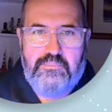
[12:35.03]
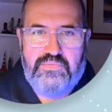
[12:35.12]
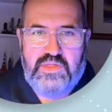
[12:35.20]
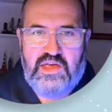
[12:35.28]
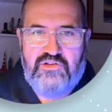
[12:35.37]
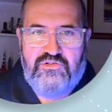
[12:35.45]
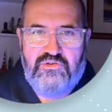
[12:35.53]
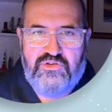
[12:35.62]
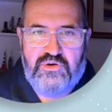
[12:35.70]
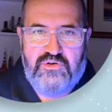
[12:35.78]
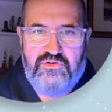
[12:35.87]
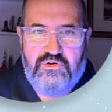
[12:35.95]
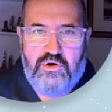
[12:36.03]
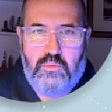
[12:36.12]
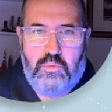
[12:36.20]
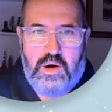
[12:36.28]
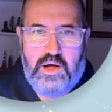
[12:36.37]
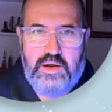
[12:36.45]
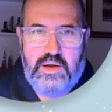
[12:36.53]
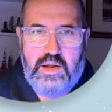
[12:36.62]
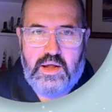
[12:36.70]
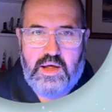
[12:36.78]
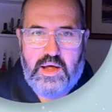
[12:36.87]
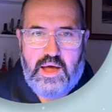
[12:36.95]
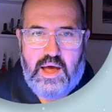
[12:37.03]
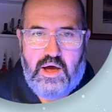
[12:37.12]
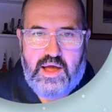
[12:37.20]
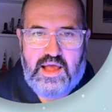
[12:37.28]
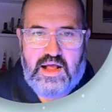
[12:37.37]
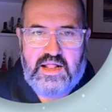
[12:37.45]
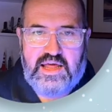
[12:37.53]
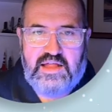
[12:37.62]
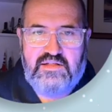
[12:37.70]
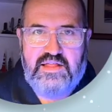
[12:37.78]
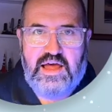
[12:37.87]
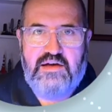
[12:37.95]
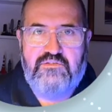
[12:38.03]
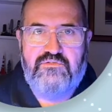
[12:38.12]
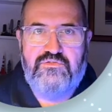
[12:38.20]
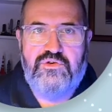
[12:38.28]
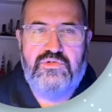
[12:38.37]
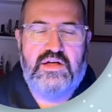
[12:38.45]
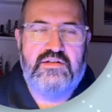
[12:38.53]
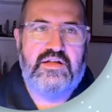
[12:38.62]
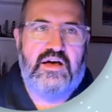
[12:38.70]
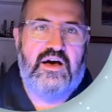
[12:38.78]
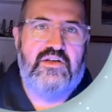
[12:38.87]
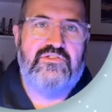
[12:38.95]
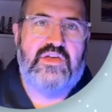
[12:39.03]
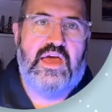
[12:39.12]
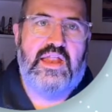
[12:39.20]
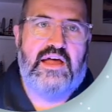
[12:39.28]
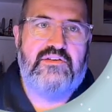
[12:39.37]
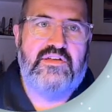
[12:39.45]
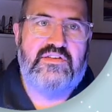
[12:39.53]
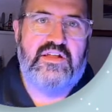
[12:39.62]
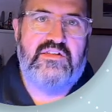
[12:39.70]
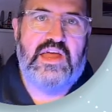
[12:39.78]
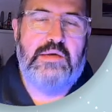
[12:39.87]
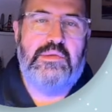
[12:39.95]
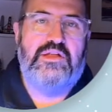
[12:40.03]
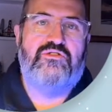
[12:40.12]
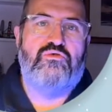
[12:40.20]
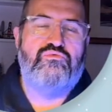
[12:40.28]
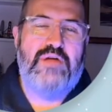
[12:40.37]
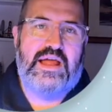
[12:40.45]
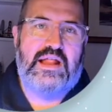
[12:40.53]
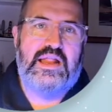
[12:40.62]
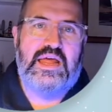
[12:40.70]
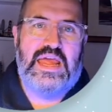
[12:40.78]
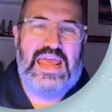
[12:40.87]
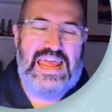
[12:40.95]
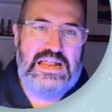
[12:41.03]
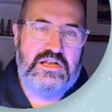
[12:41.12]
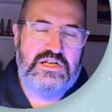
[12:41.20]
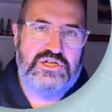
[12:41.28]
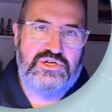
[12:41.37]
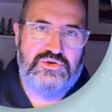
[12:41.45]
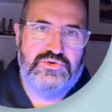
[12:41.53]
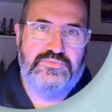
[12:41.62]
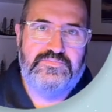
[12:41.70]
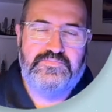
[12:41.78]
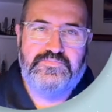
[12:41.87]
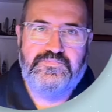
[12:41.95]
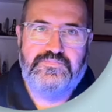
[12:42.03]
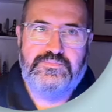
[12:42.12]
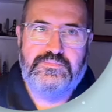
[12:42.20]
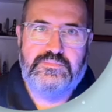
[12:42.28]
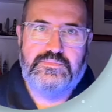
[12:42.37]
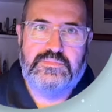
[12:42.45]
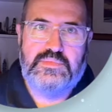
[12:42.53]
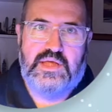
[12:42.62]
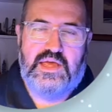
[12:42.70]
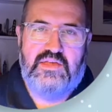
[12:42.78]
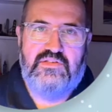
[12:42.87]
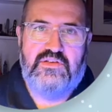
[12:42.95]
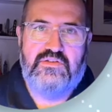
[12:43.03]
issue 001, I can click into that, view that task, and actually it's going to take me directly into, he says